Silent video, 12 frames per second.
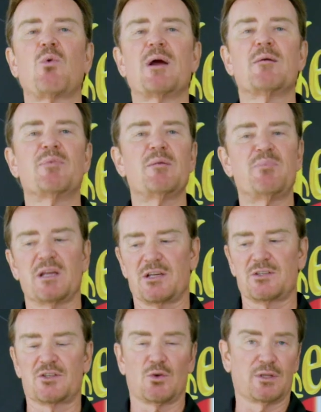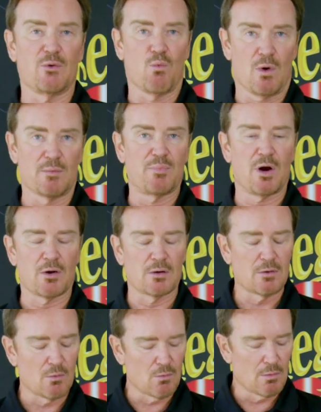quite a bit because it's only 1 part
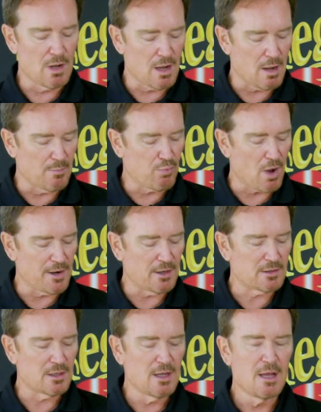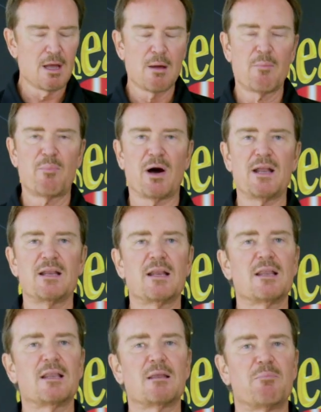product, but
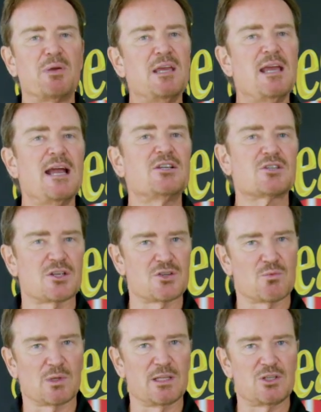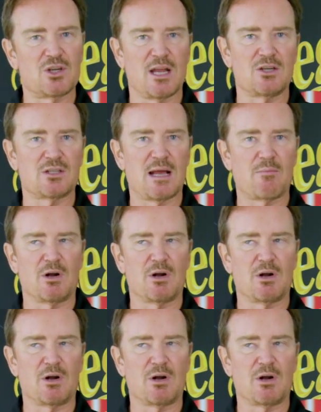the pH doesn't really change that